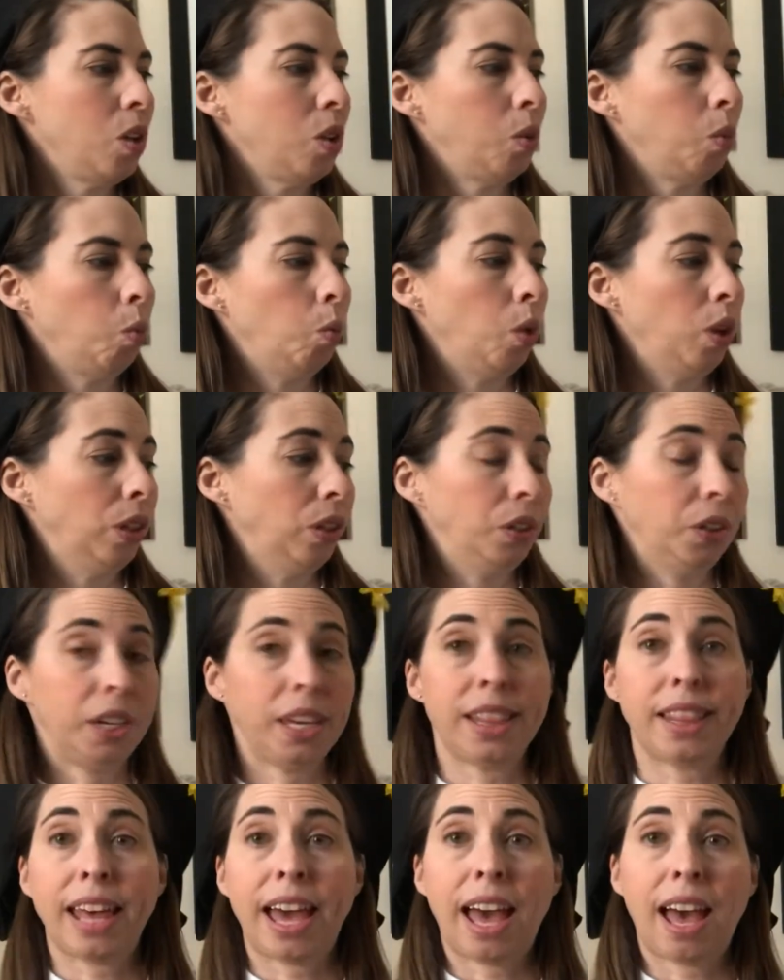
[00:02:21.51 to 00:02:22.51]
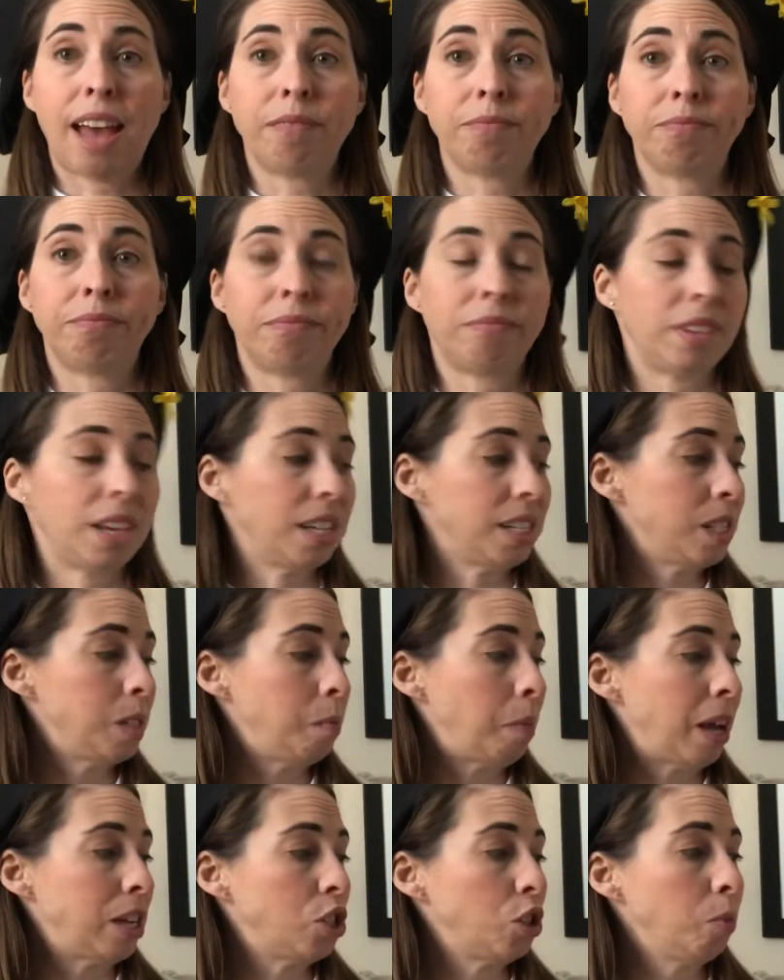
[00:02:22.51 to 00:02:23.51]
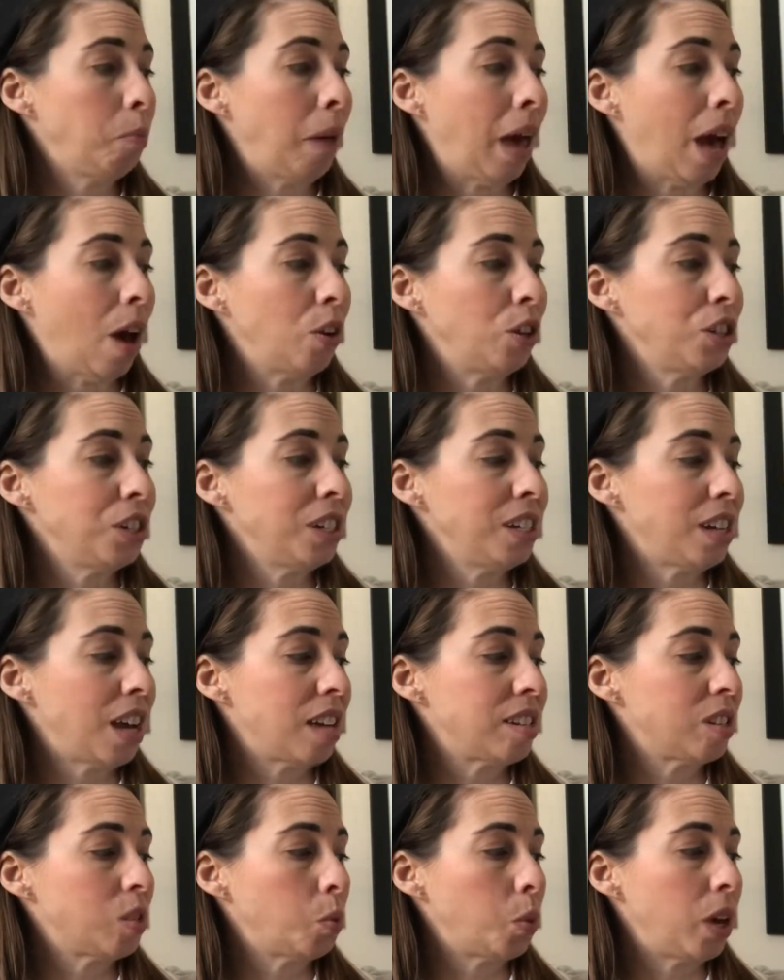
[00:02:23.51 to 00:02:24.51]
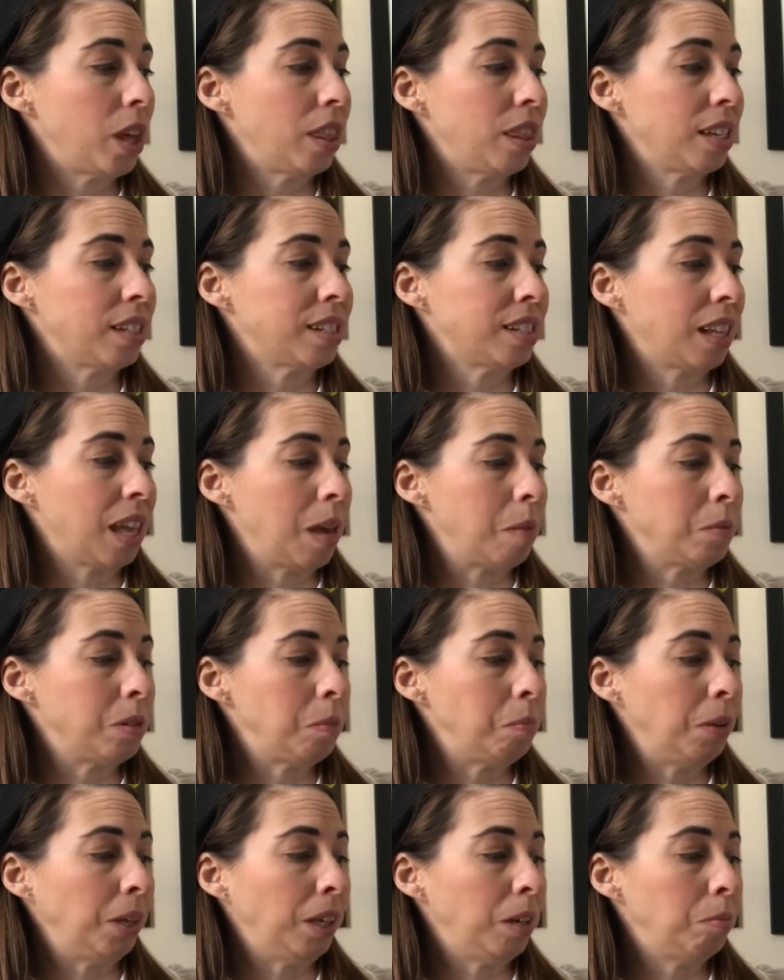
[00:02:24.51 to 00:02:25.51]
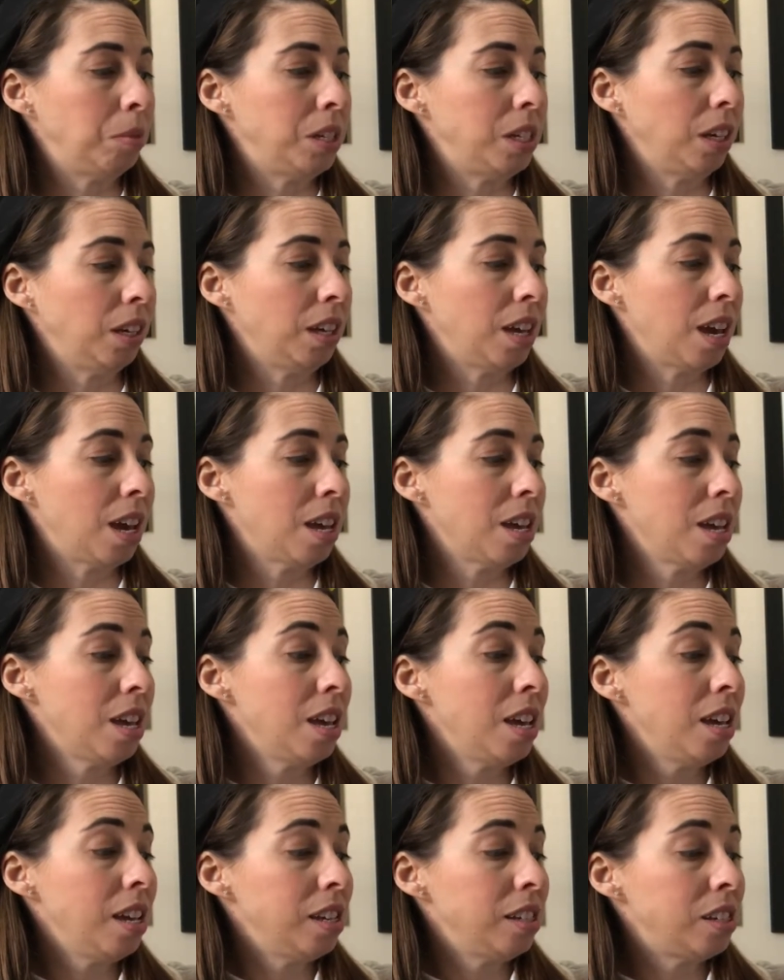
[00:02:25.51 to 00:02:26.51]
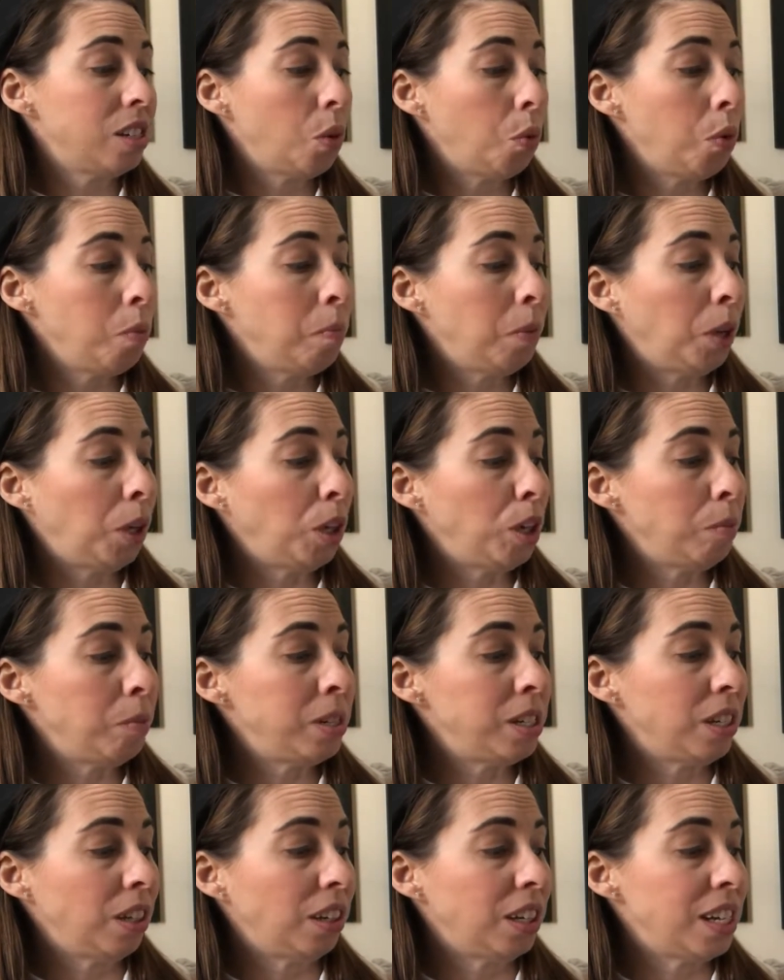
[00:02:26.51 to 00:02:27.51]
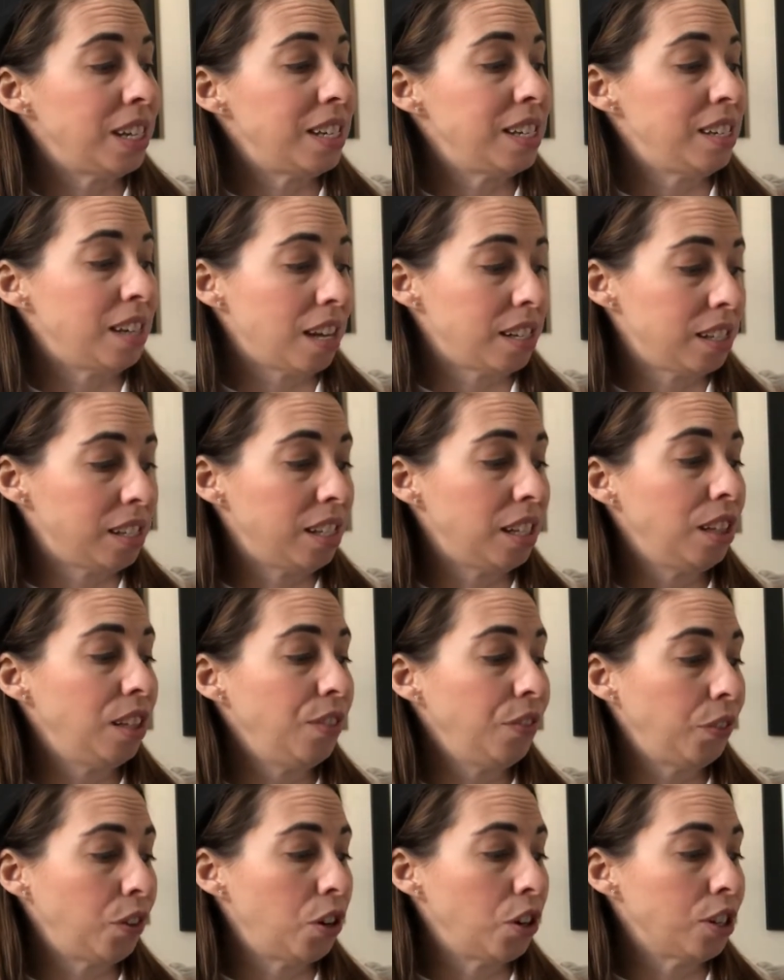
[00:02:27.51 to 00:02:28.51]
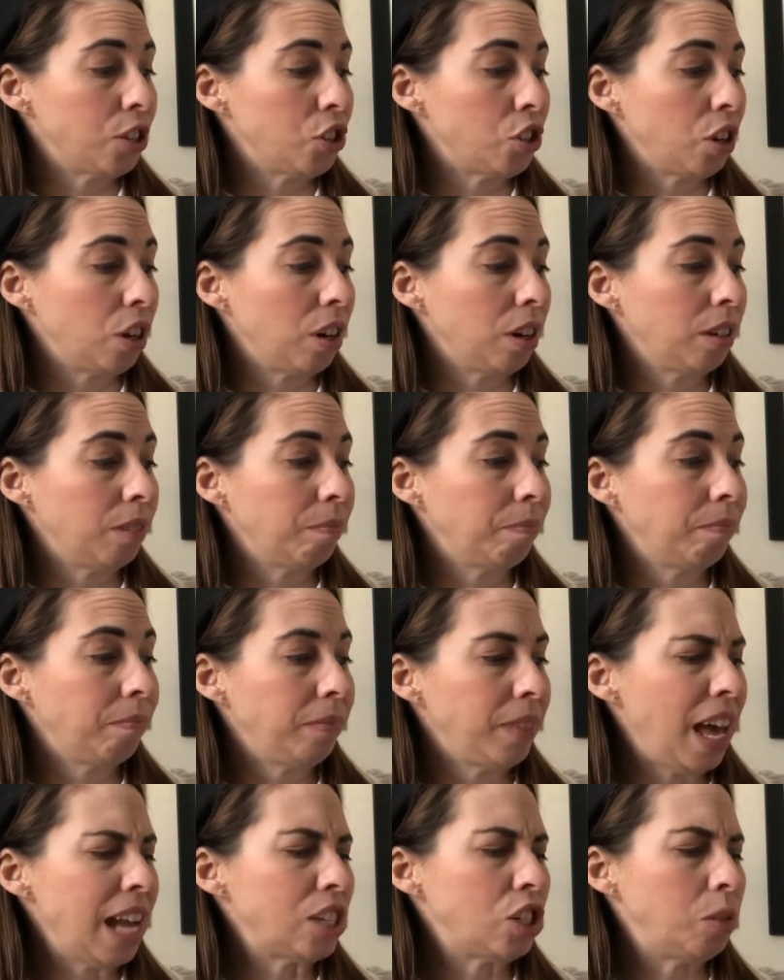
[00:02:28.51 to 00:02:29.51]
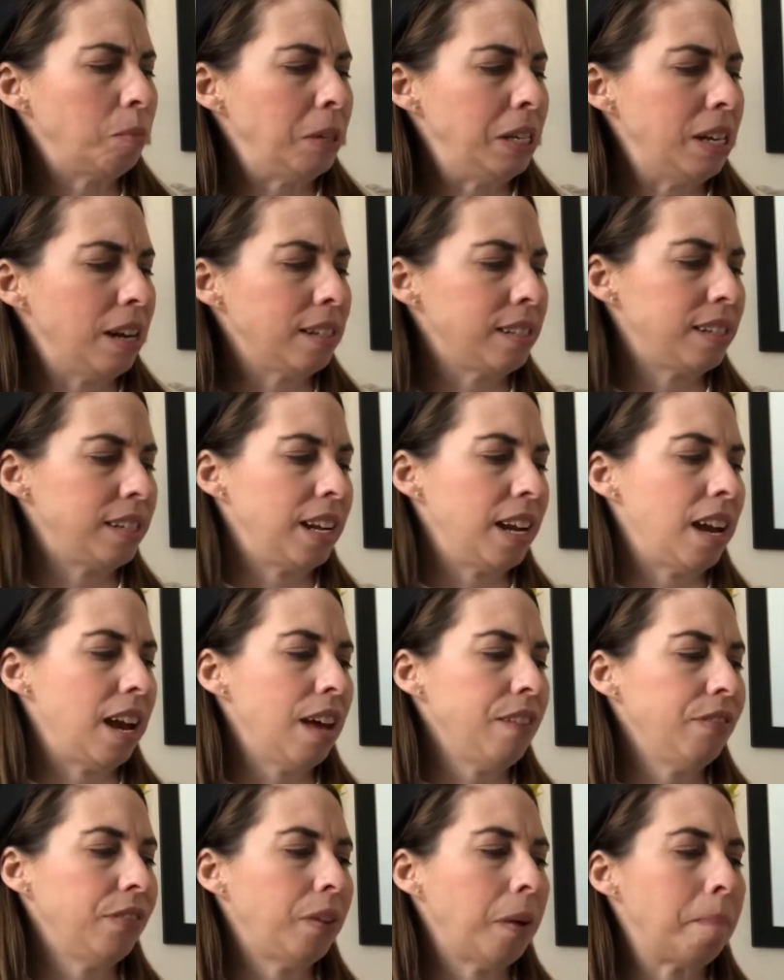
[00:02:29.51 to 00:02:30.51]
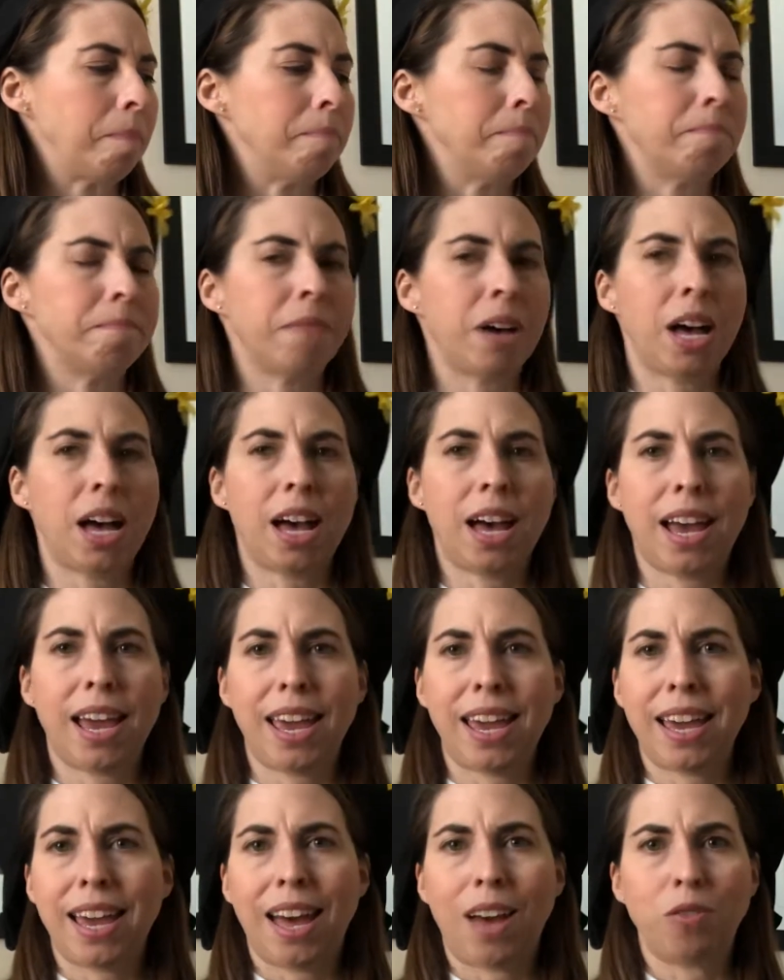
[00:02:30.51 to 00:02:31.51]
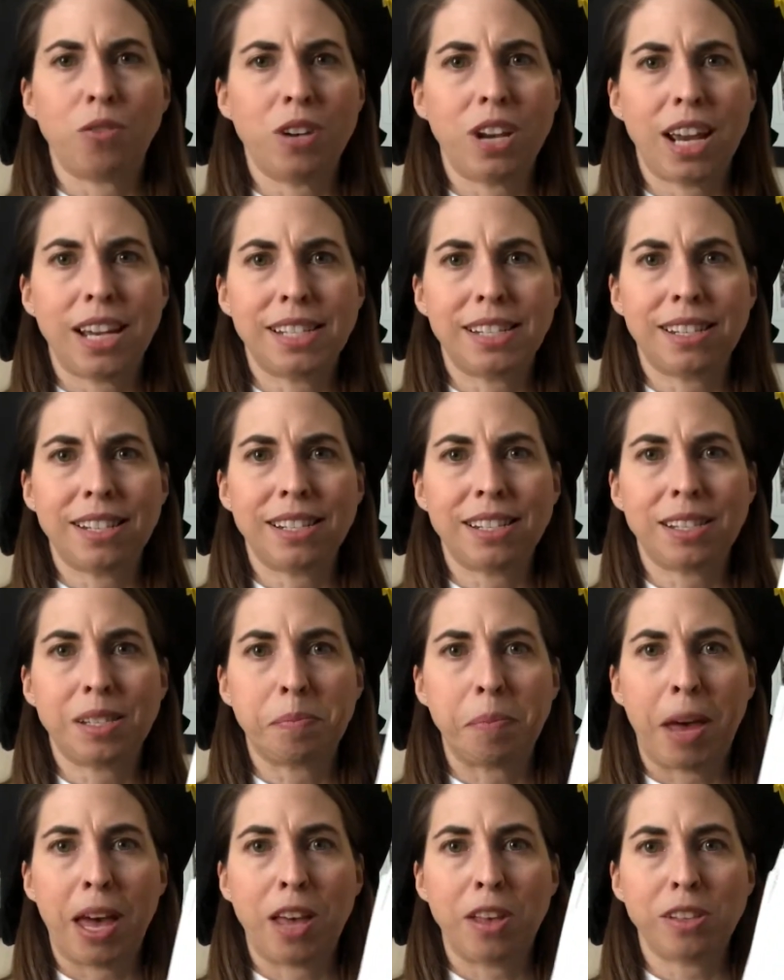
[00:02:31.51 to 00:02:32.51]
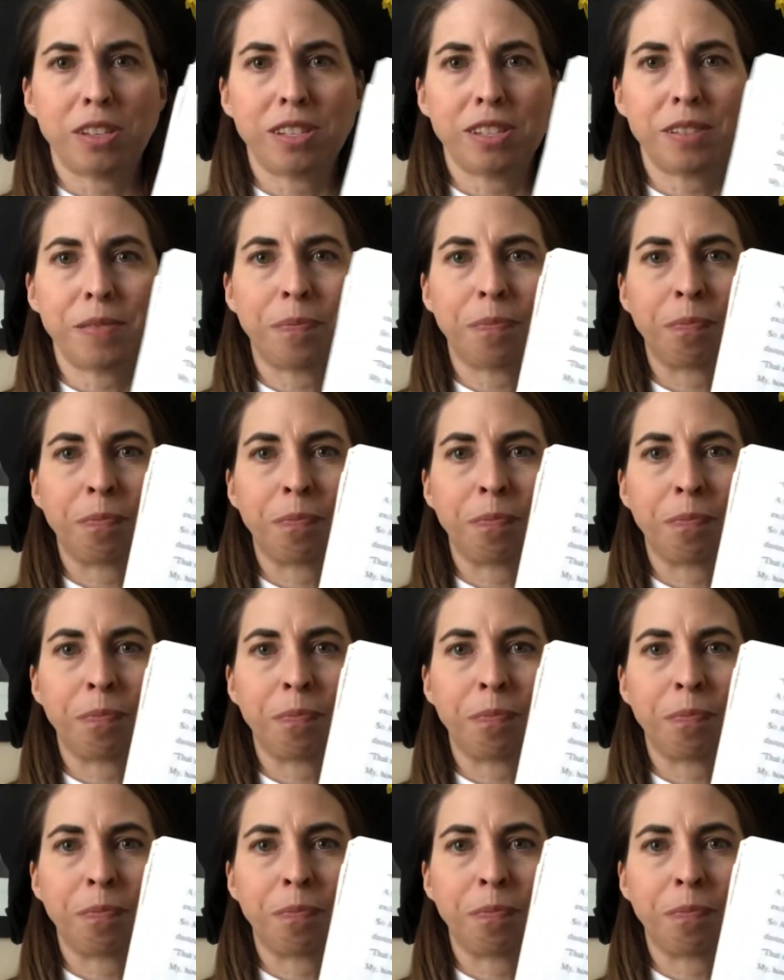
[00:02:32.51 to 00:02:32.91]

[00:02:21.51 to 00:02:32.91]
Well, look at that. A special powder to dust with, exclaimed Amelia Bedelia. So Amelia Bedelia dusted the furniture. That should be dusty enough. My, how nice it smells.